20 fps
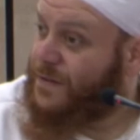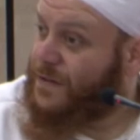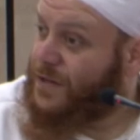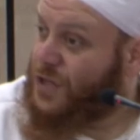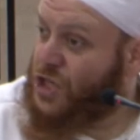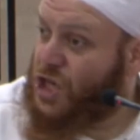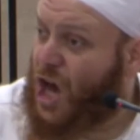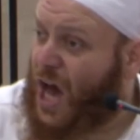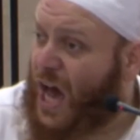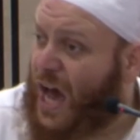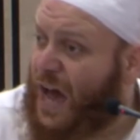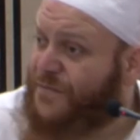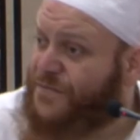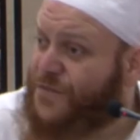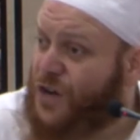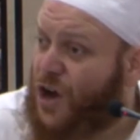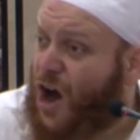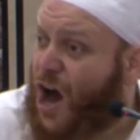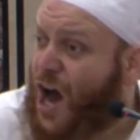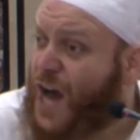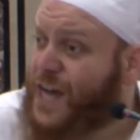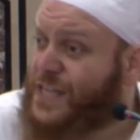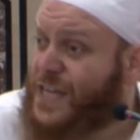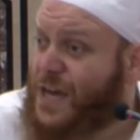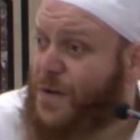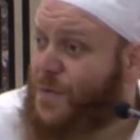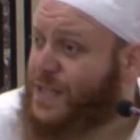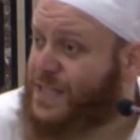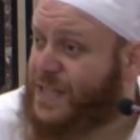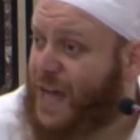You have no
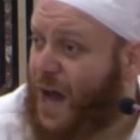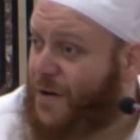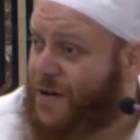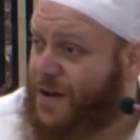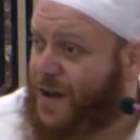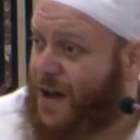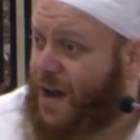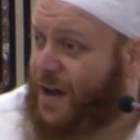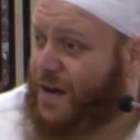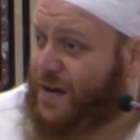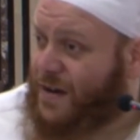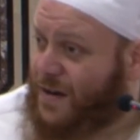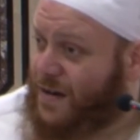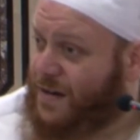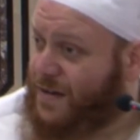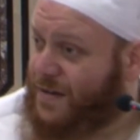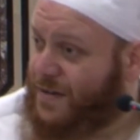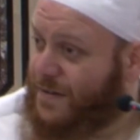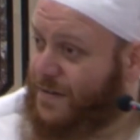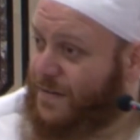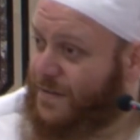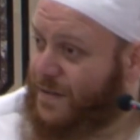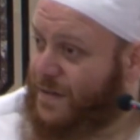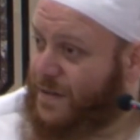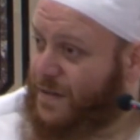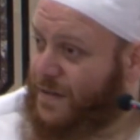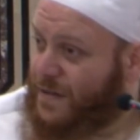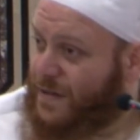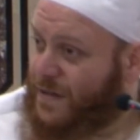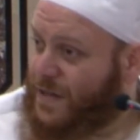idea what's going on.
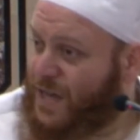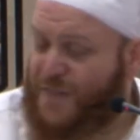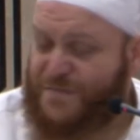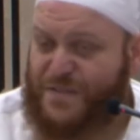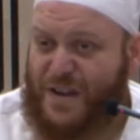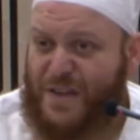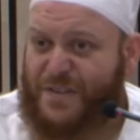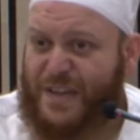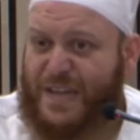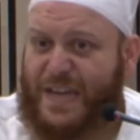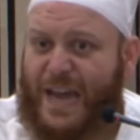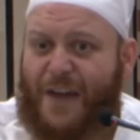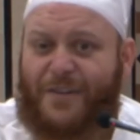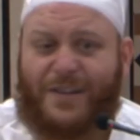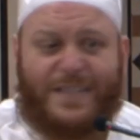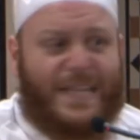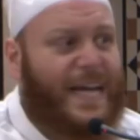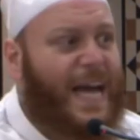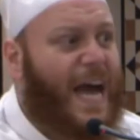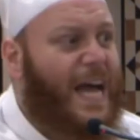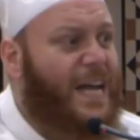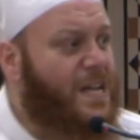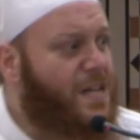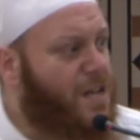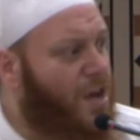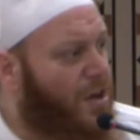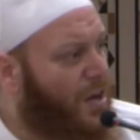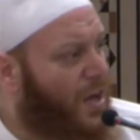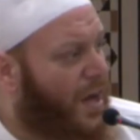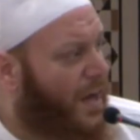You've never carried a gun in
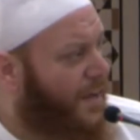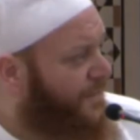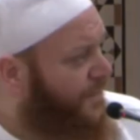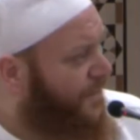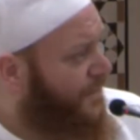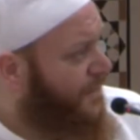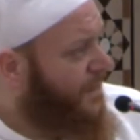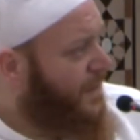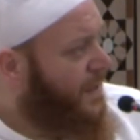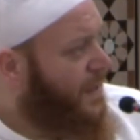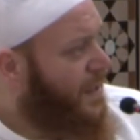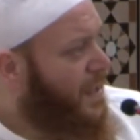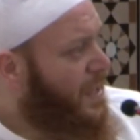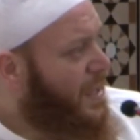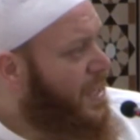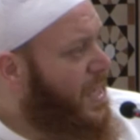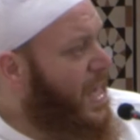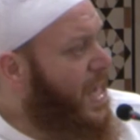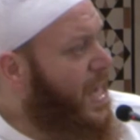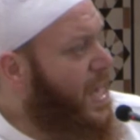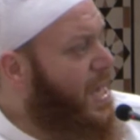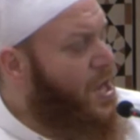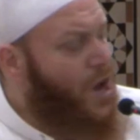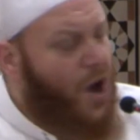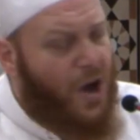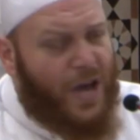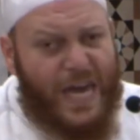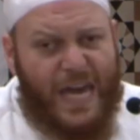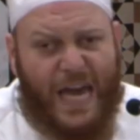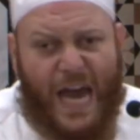your life. You
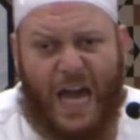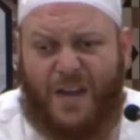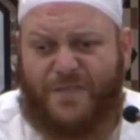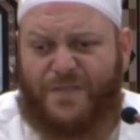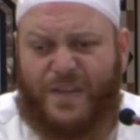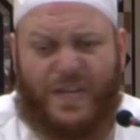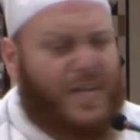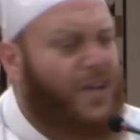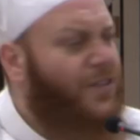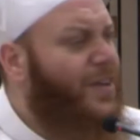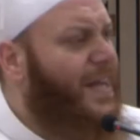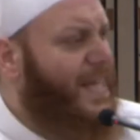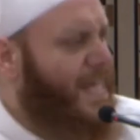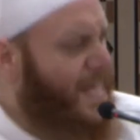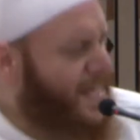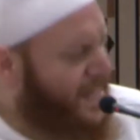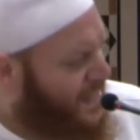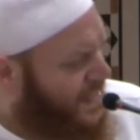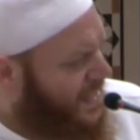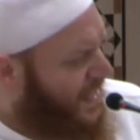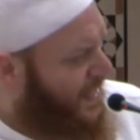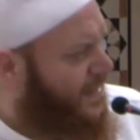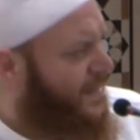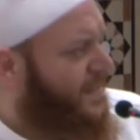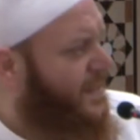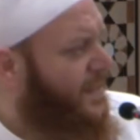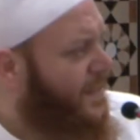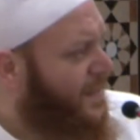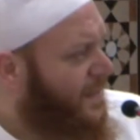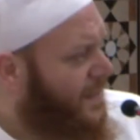can't even kill an
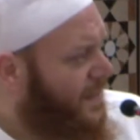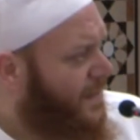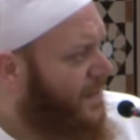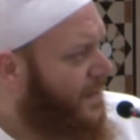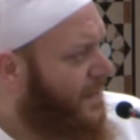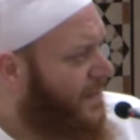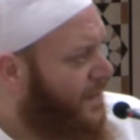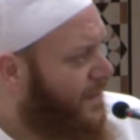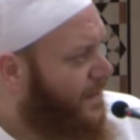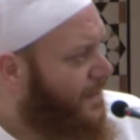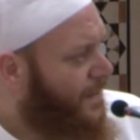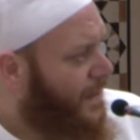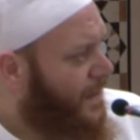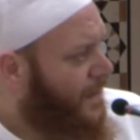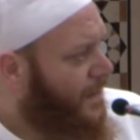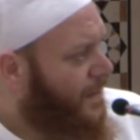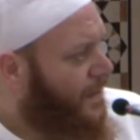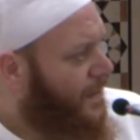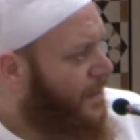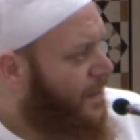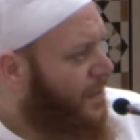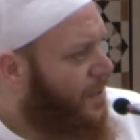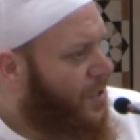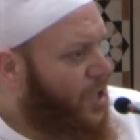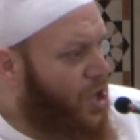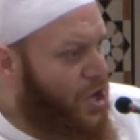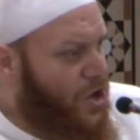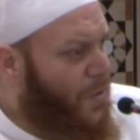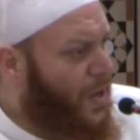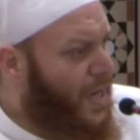insect.
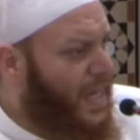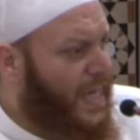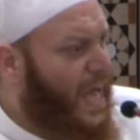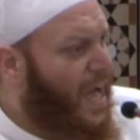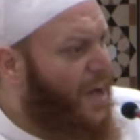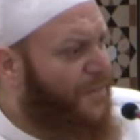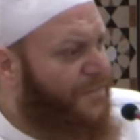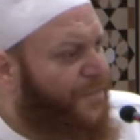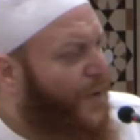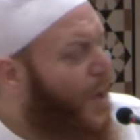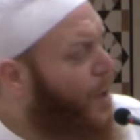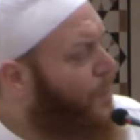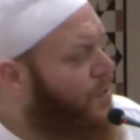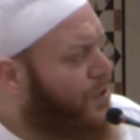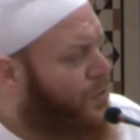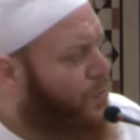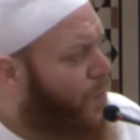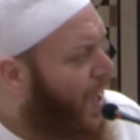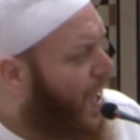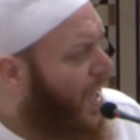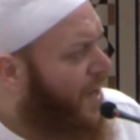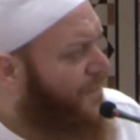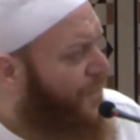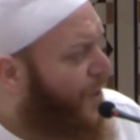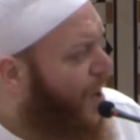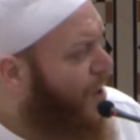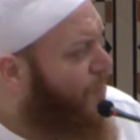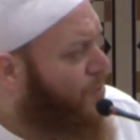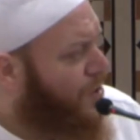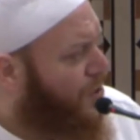Here you want to go and fight with what and
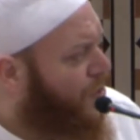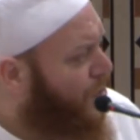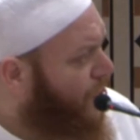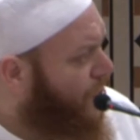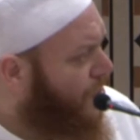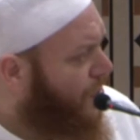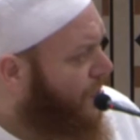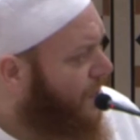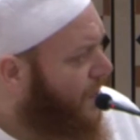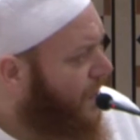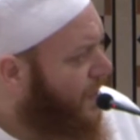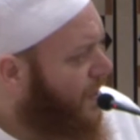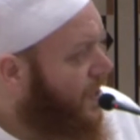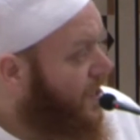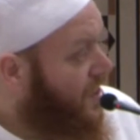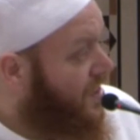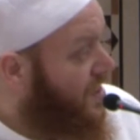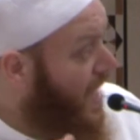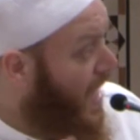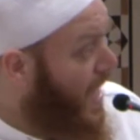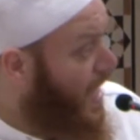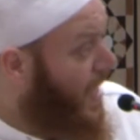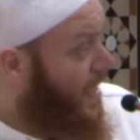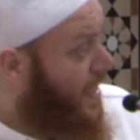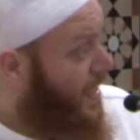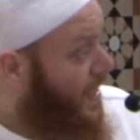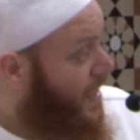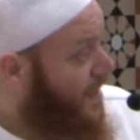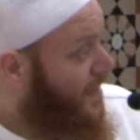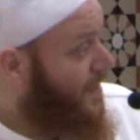fight with who? Think.